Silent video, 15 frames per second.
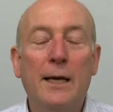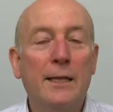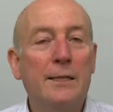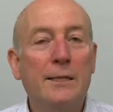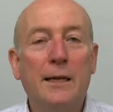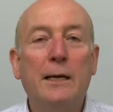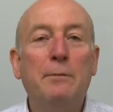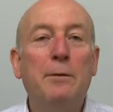
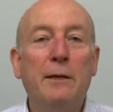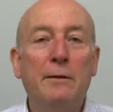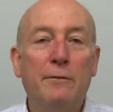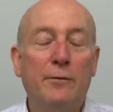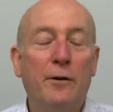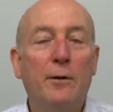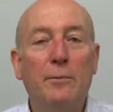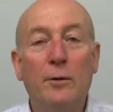escaping
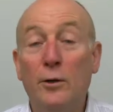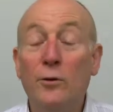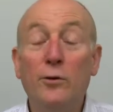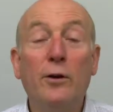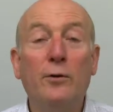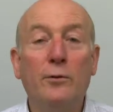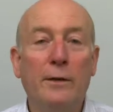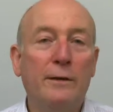from an
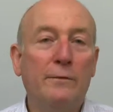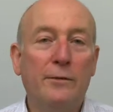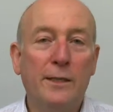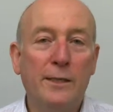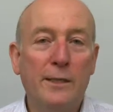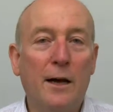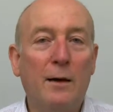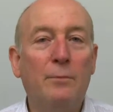oil rig, for
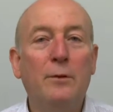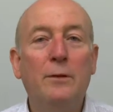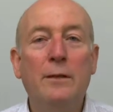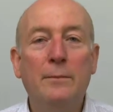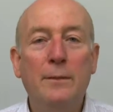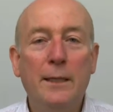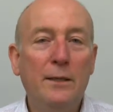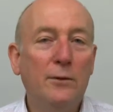example,
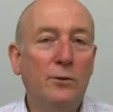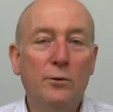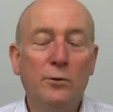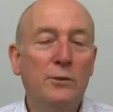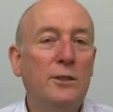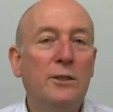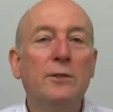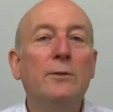
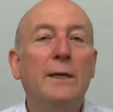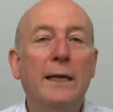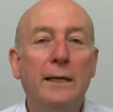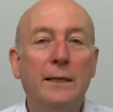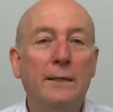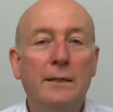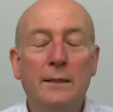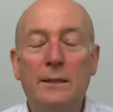or
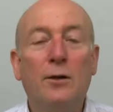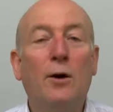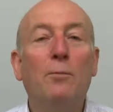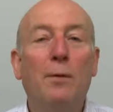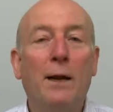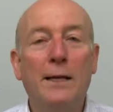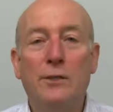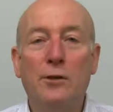doing
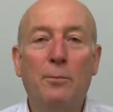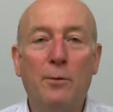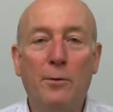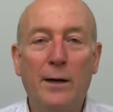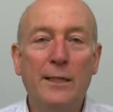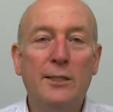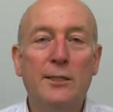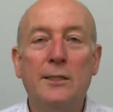complex
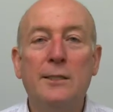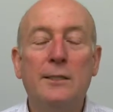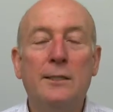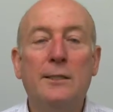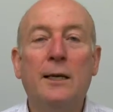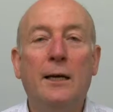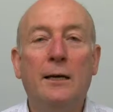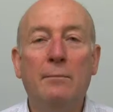
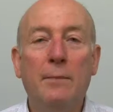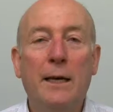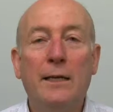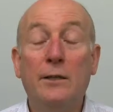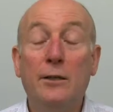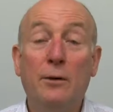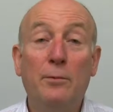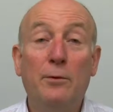operations,
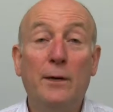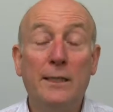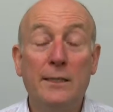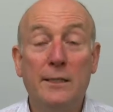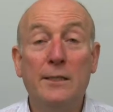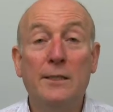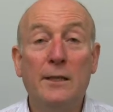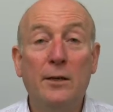medical
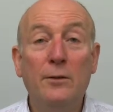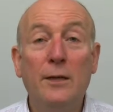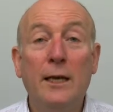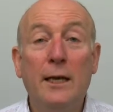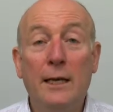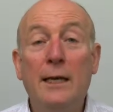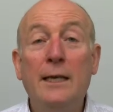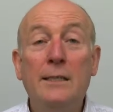operations. So
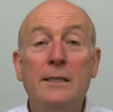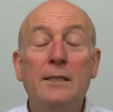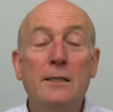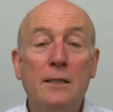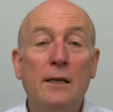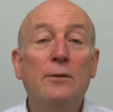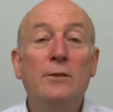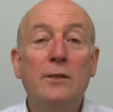it's as
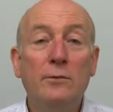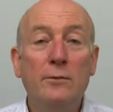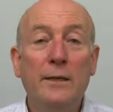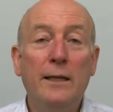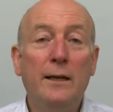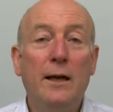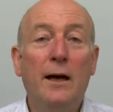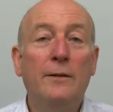close to
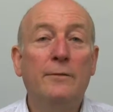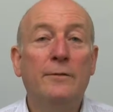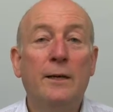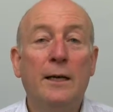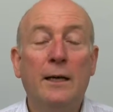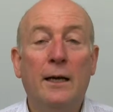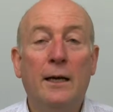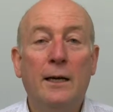real life
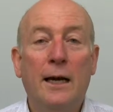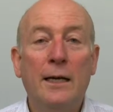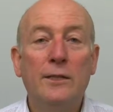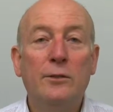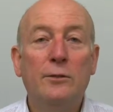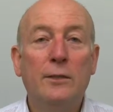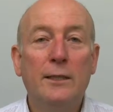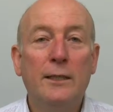
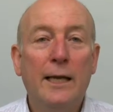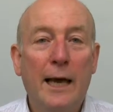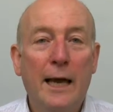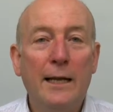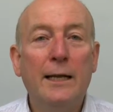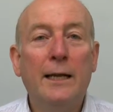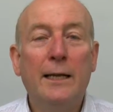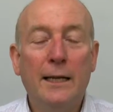as you can
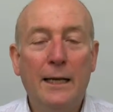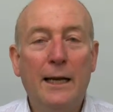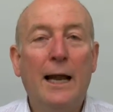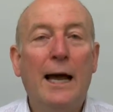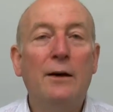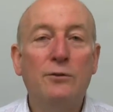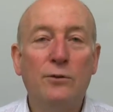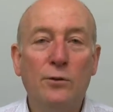get, and it
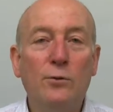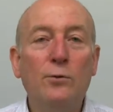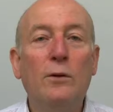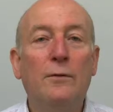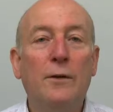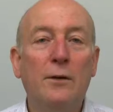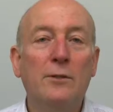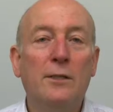allows all
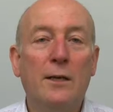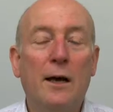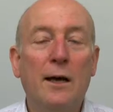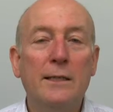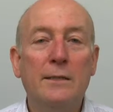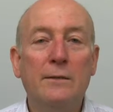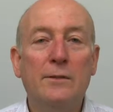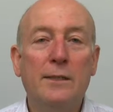of those
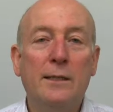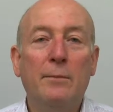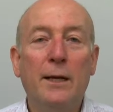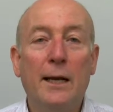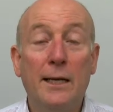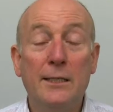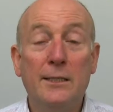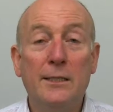kinds of
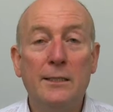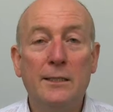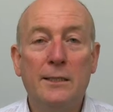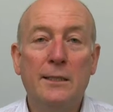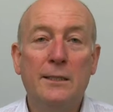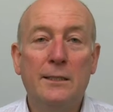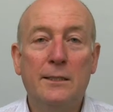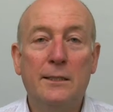simulations
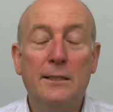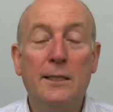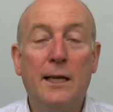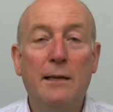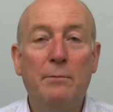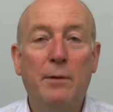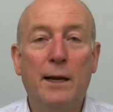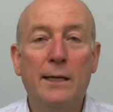to
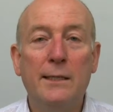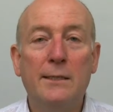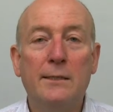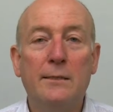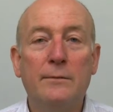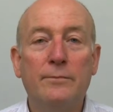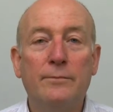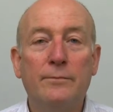take place.